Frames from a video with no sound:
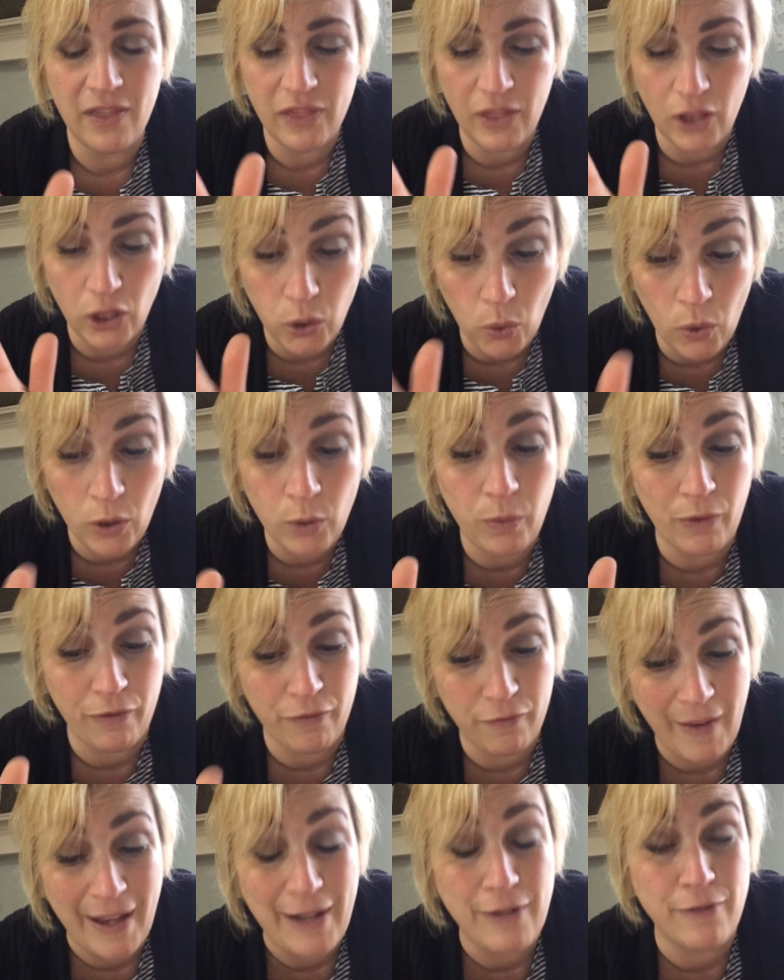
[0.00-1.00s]
the Lord will
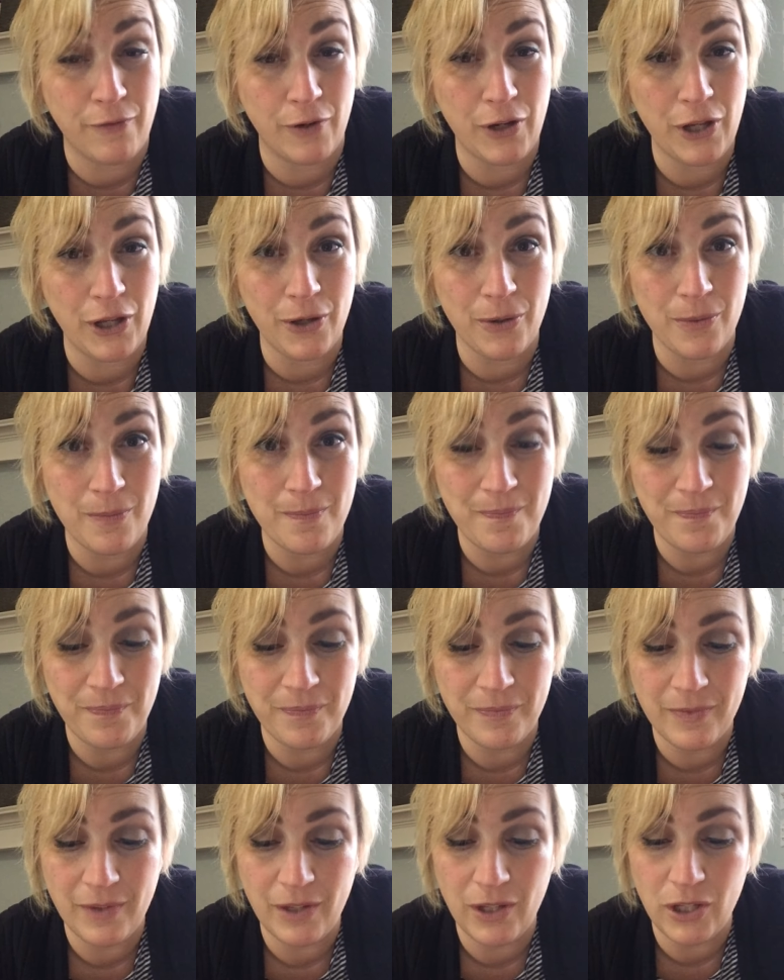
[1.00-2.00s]
fight for you.
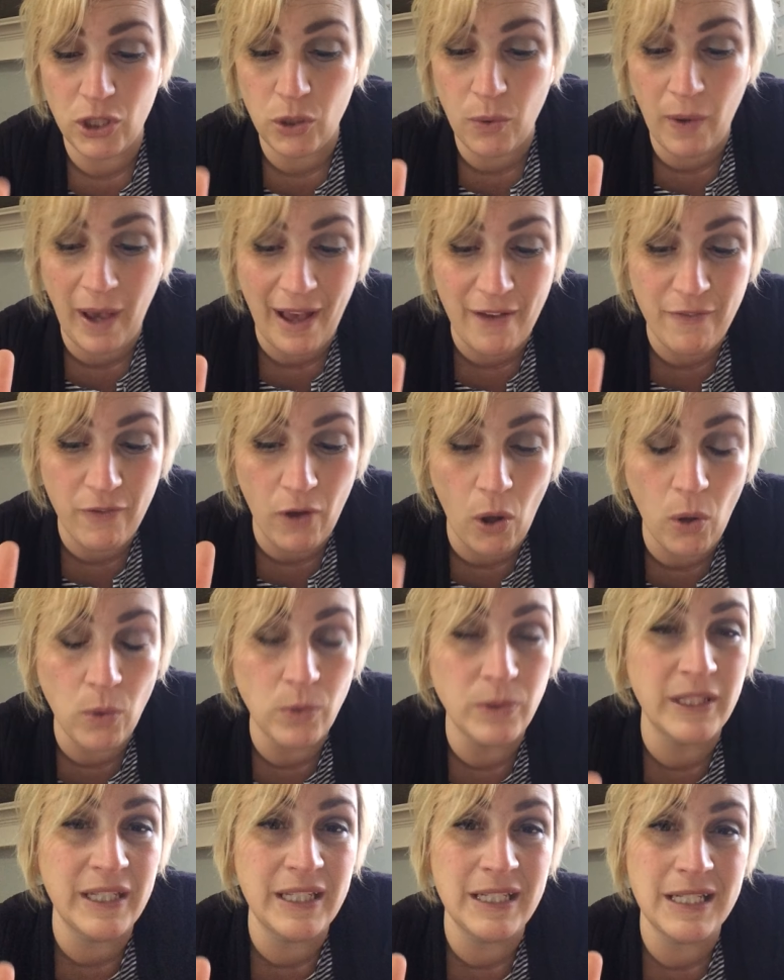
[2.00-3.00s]
You have
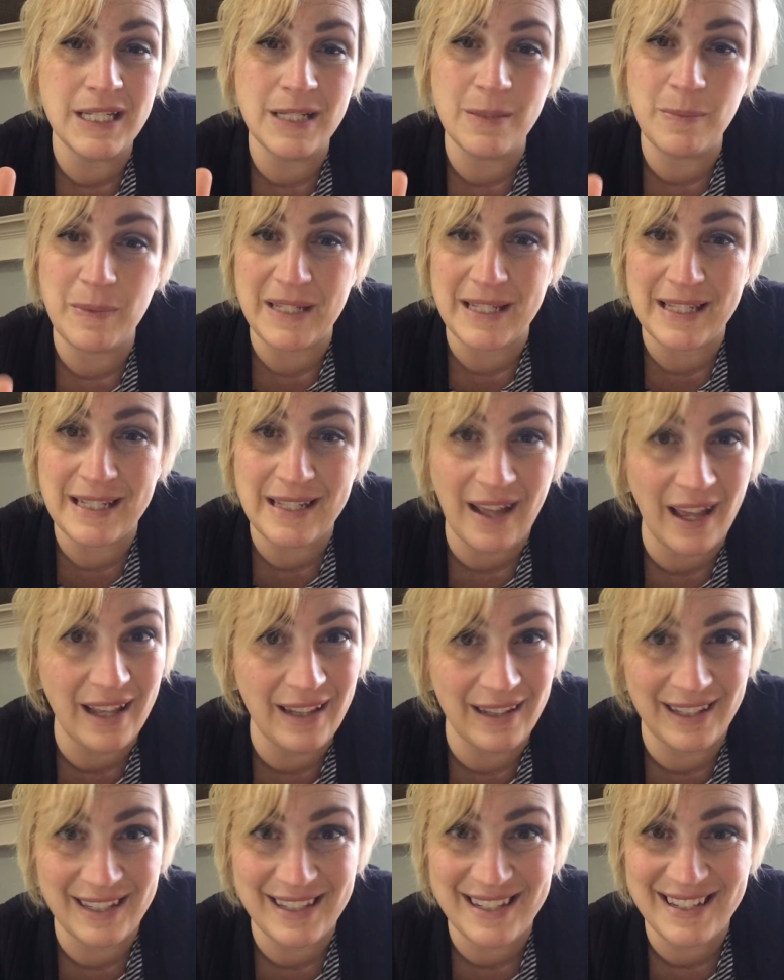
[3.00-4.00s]
only to be silent.
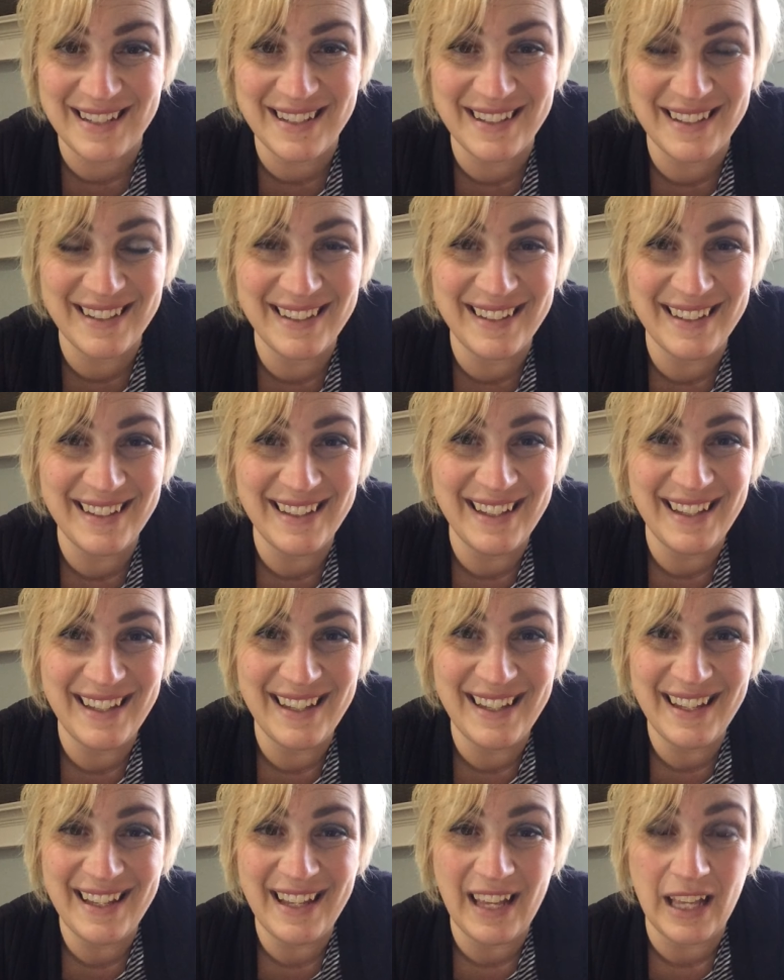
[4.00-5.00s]

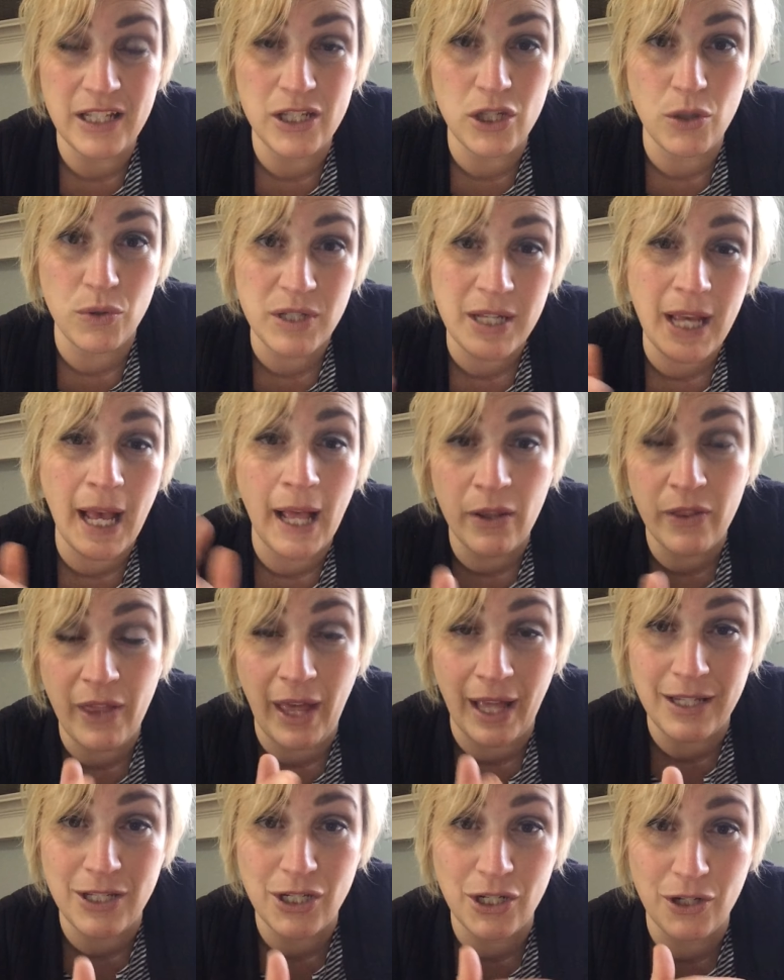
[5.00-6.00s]
And so tell
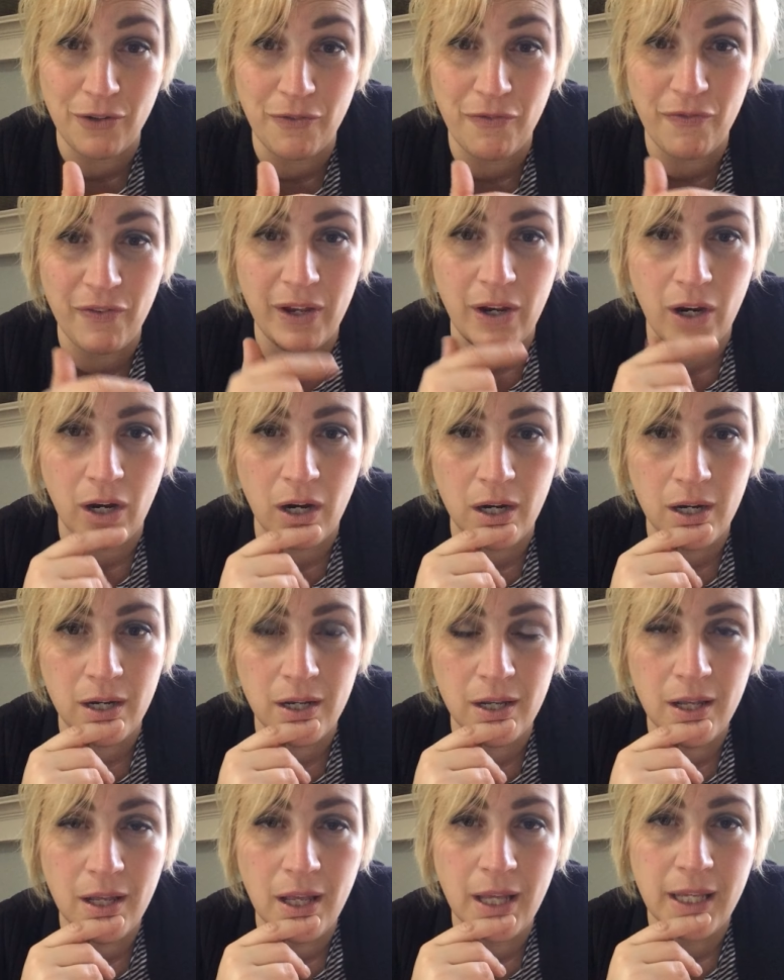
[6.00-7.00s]
that to your fear.
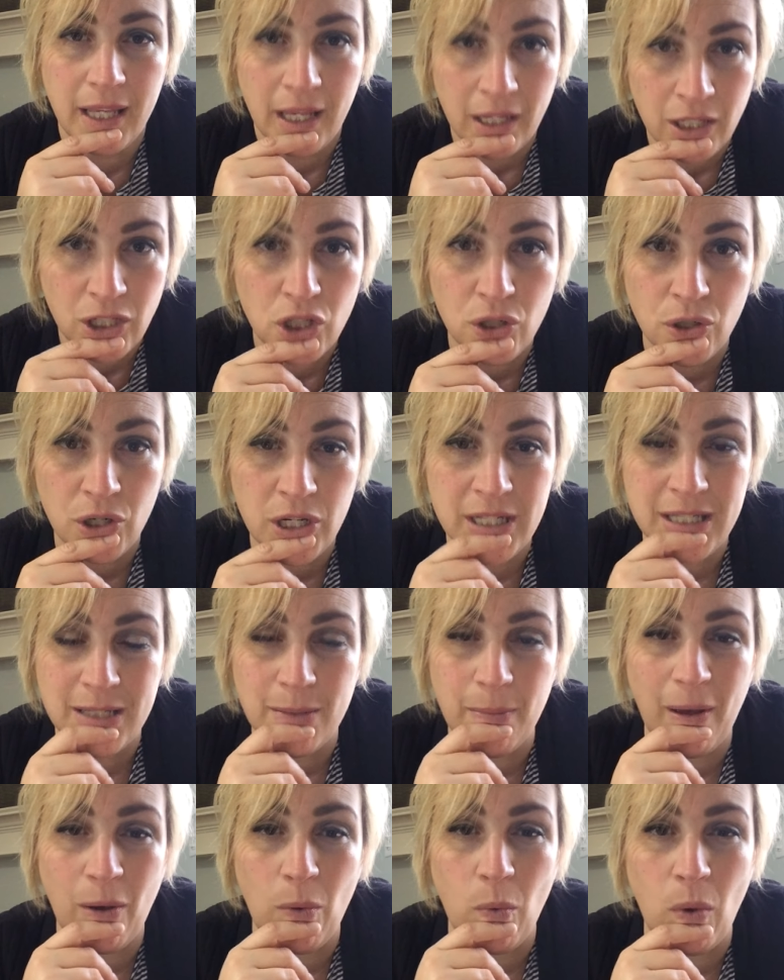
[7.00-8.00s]
Get curious
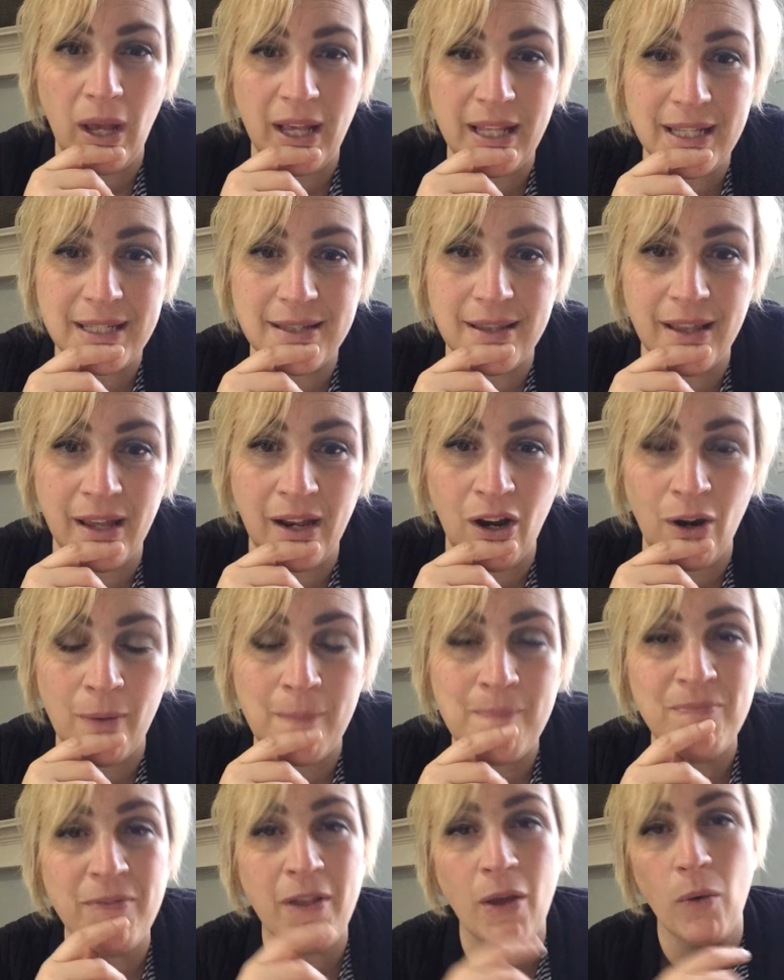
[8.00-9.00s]
about why it's there.
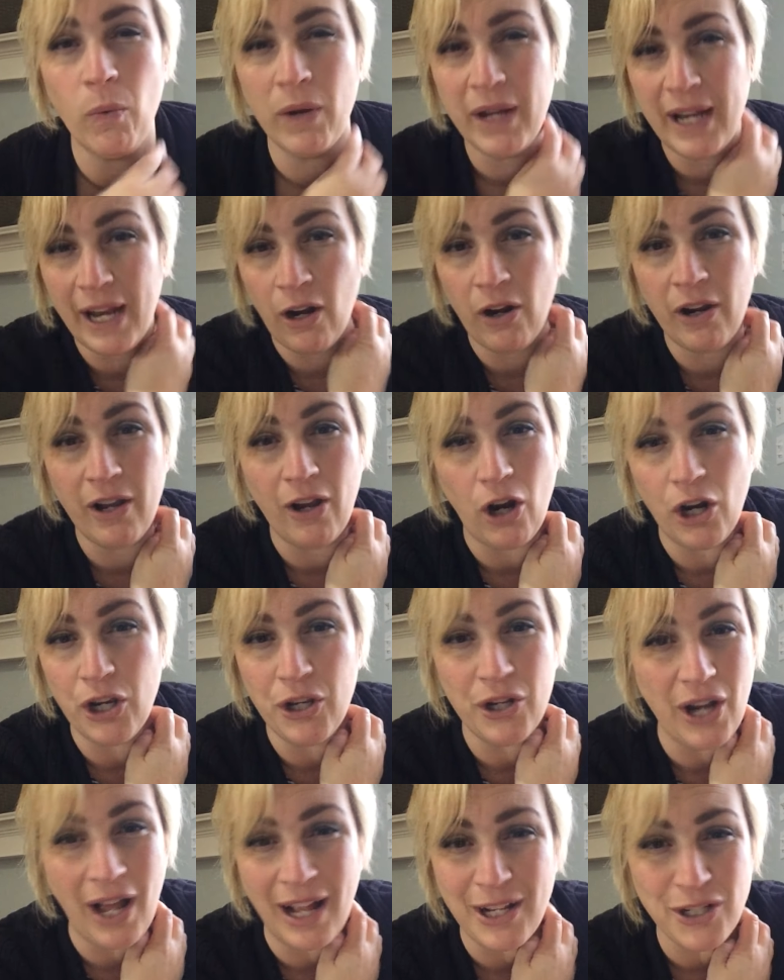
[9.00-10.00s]
What area are
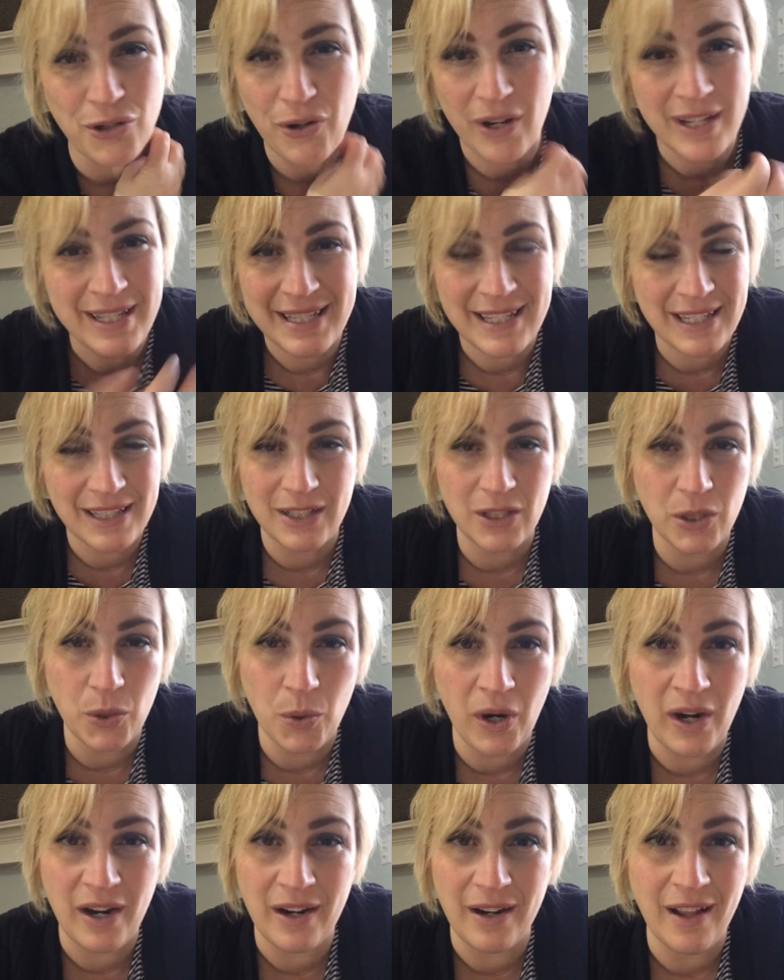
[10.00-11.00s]
you not trusting the
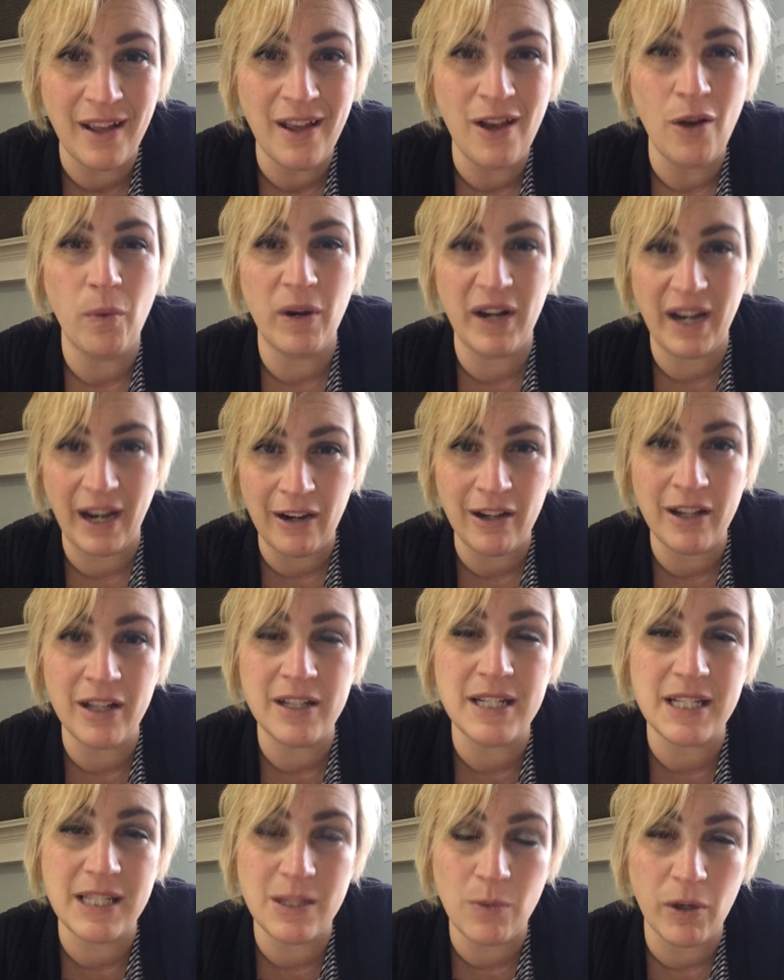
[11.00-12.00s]
Lord? What area
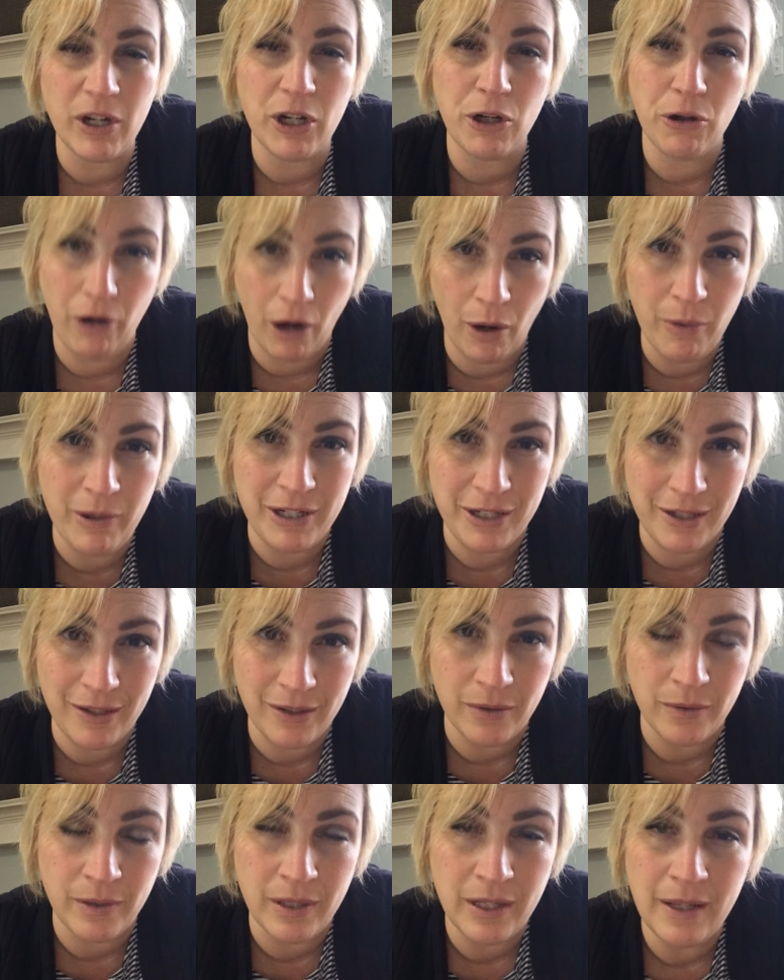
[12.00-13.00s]
does He want to grow in
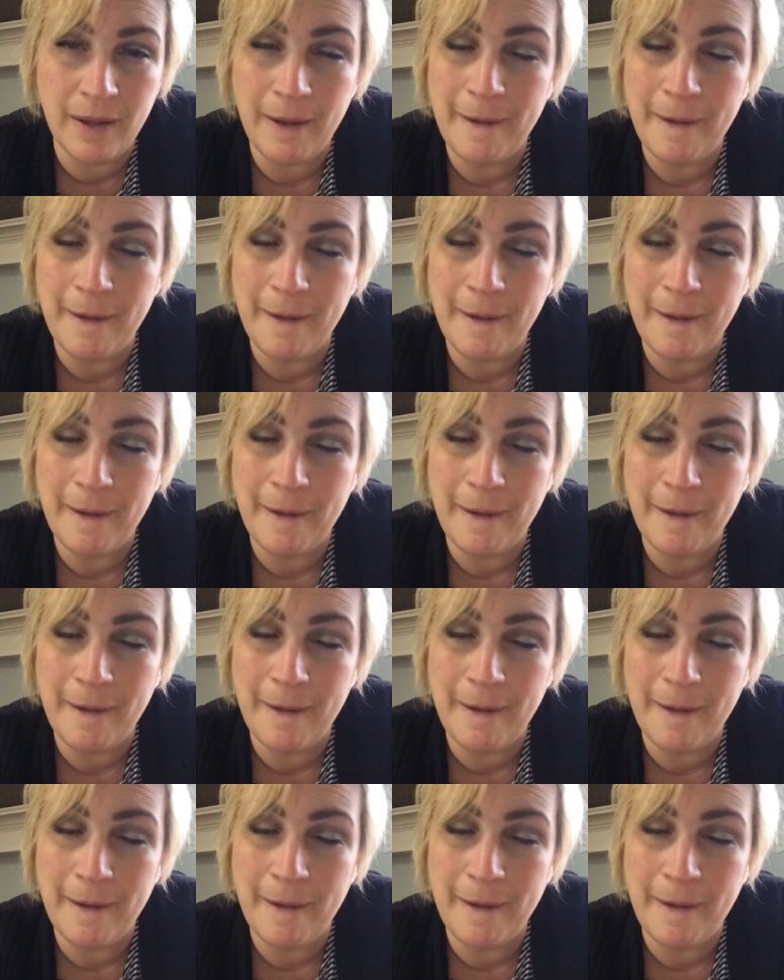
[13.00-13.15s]
you?